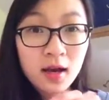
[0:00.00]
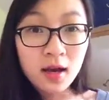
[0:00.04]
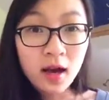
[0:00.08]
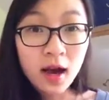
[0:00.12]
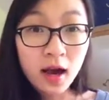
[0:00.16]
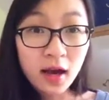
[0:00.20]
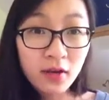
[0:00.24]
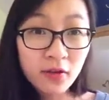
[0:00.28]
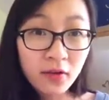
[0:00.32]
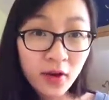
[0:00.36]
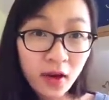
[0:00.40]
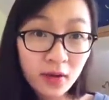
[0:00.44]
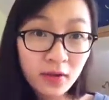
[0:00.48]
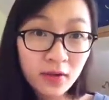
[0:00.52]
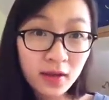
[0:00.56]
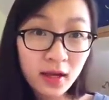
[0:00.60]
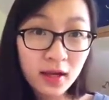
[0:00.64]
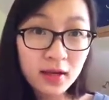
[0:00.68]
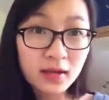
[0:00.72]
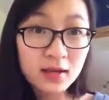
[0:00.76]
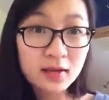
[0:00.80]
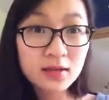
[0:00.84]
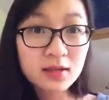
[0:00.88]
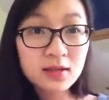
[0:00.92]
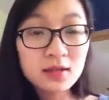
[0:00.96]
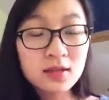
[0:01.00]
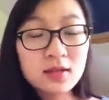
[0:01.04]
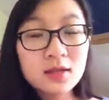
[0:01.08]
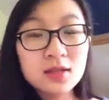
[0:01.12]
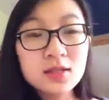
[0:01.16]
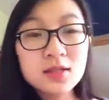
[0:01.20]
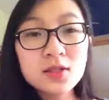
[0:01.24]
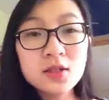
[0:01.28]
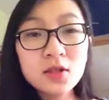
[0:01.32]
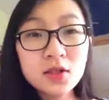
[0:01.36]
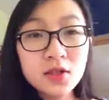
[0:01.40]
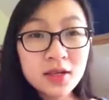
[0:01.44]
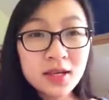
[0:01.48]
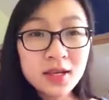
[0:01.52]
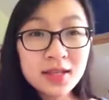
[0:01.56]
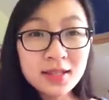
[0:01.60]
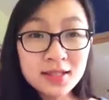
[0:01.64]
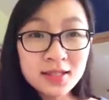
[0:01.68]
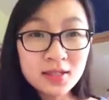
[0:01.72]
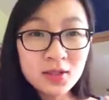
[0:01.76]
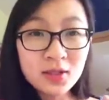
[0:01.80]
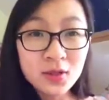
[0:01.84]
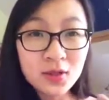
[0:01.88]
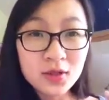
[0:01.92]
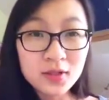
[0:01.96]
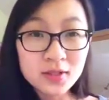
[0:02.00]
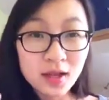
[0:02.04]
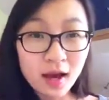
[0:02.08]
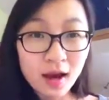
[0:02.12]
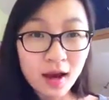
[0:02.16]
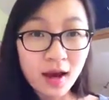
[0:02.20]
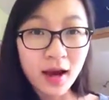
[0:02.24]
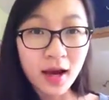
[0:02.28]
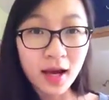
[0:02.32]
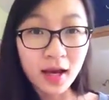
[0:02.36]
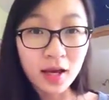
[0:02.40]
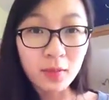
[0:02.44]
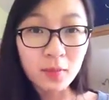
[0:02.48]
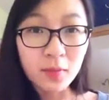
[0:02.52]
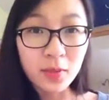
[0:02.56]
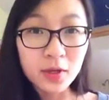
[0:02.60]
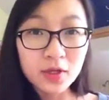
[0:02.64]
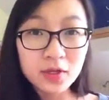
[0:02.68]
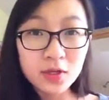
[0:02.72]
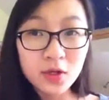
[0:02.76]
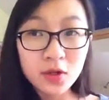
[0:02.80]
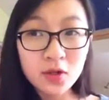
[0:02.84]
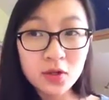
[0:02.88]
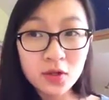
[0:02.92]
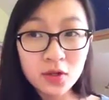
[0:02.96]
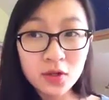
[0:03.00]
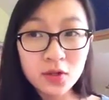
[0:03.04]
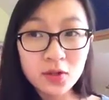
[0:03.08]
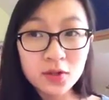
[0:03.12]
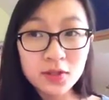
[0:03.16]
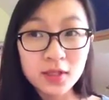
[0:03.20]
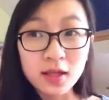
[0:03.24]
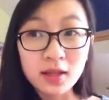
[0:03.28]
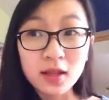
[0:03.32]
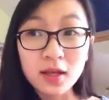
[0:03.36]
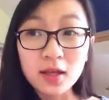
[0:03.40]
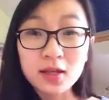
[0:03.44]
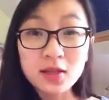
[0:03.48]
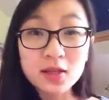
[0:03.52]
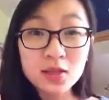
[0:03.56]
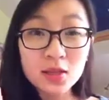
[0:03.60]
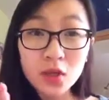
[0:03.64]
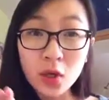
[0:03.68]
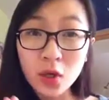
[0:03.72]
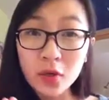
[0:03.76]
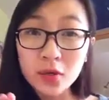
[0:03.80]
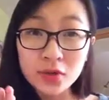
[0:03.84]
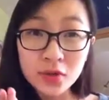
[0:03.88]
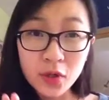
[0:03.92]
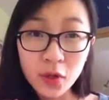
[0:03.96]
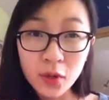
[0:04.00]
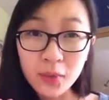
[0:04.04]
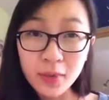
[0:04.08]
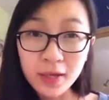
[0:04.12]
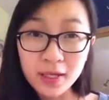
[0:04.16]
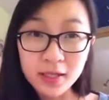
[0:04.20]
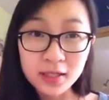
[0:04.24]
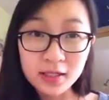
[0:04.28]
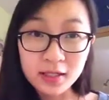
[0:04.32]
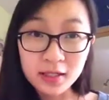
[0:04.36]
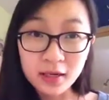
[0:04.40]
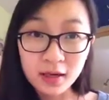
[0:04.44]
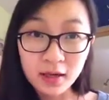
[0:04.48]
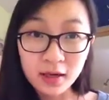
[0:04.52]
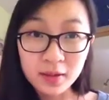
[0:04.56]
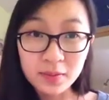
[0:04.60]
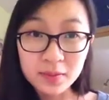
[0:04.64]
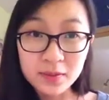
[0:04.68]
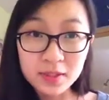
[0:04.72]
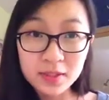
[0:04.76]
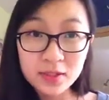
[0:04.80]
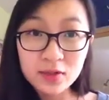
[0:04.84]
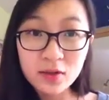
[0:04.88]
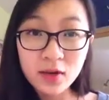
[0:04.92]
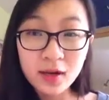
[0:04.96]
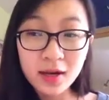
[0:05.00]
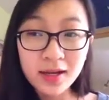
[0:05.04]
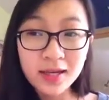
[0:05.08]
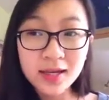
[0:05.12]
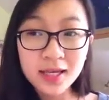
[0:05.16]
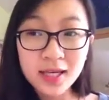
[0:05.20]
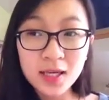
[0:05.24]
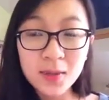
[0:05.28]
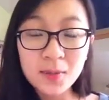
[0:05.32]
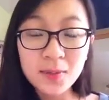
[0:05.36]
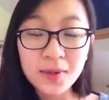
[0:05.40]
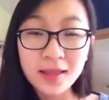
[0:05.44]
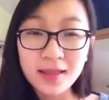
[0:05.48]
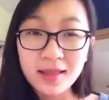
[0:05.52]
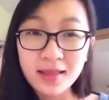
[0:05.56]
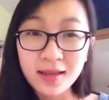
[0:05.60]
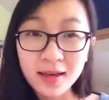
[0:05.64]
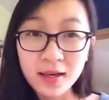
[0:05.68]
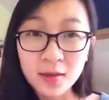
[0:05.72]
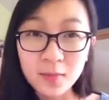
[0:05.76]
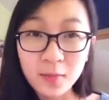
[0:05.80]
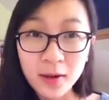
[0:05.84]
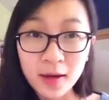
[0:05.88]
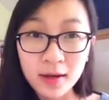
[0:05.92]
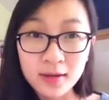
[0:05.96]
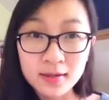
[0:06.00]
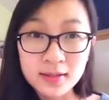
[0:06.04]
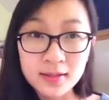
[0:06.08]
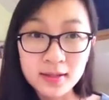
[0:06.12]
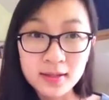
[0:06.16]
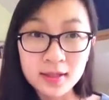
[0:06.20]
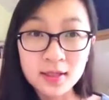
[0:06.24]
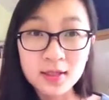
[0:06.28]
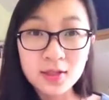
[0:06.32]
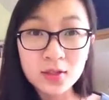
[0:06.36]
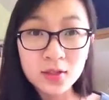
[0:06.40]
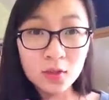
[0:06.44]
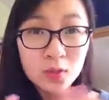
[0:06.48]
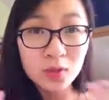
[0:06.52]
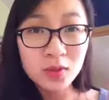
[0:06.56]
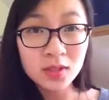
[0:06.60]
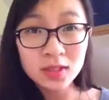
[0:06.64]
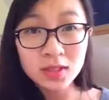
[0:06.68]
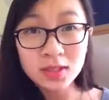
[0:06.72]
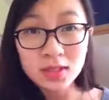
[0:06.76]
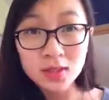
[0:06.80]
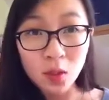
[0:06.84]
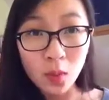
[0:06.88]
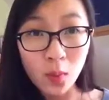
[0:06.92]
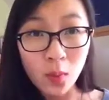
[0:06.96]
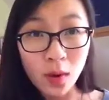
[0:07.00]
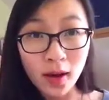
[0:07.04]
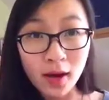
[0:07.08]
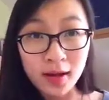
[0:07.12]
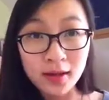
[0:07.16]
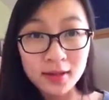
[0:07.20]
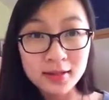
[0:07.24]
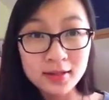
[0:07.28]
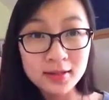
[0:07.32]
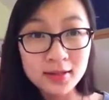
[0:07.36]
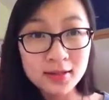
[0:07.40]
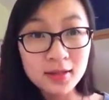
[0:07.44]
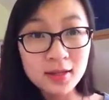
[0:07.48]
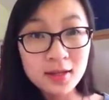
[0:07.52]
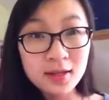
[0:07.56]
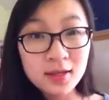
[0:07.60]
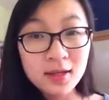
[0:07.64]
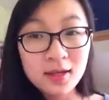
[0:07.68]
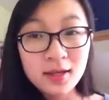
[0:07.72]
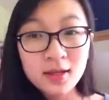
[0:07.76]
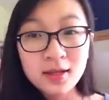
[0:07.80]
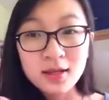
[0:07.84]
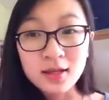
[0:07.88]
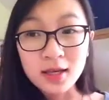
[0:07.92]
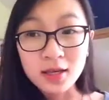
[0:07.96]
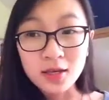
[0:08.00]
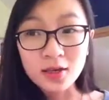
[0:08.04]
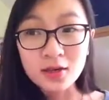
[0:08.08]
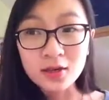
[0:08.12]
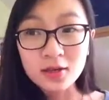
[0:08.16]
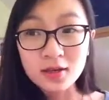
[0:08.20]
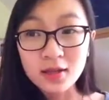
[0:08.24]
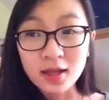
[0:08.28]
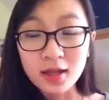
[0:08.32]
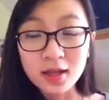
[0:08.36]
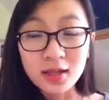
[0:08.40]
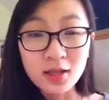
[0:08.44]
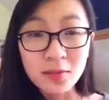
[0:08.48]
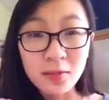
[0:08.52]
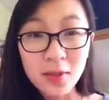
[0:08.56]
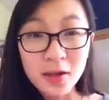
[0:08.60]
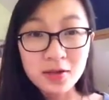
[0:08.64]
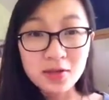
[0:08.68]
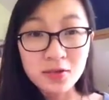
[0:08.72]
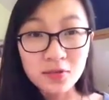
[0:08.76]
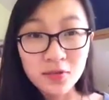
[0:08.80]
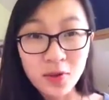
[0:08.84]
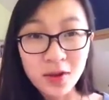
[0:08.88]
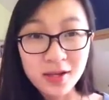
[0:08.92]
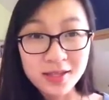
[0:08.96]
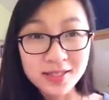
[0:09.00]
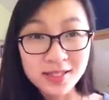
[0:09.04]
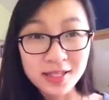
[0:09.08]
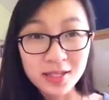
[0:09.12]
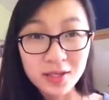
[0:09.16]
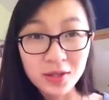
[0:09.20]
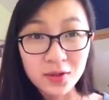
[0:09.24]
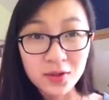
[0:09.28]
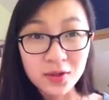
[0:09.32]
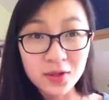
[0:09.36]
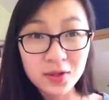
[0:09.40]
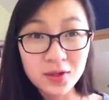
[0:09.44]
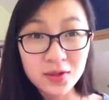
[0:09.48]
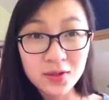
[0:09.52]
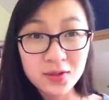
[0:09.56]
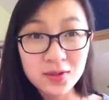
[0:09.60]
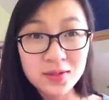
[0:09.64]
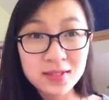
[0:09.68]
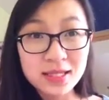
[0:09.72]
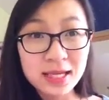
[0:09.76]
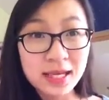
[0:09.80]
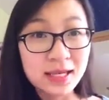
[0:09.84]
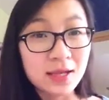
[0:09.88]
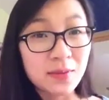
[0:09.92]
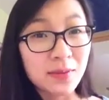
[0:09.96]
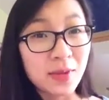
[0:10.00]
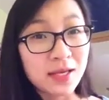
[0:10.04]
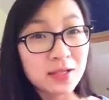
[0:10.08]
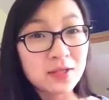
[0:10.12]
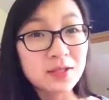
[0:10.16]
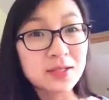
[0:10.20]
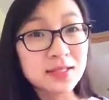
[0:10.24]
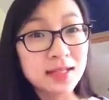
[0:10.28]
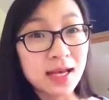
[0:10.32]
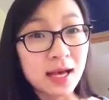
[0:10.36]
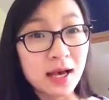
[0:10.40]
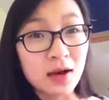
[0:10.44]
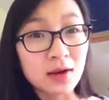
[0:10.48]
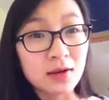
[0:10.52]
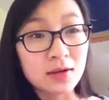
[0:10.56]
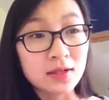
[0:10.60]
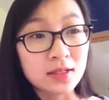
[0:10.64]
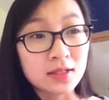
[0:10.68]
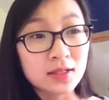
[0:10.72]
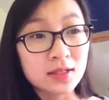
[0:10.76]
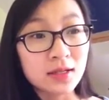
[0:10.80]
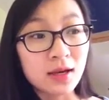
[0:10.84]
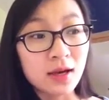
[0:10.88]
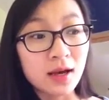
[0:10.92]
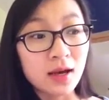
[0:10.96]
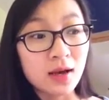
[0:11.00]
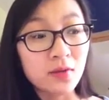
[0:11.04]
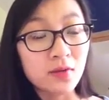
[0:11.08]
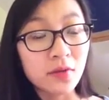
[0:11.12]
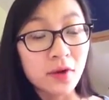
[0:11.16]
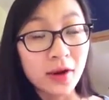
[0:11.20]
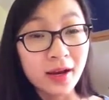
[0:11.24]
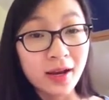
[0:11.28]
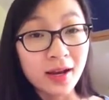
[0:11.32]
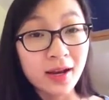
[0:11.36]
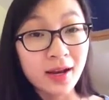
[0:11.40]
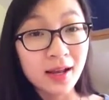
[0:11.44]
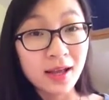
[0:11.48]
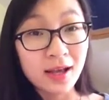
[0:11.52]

I found that. So you can still use I, but don't use it so many times. Try and keep it third person. It shortens your words, the amount of words that you use, and it makes you sound very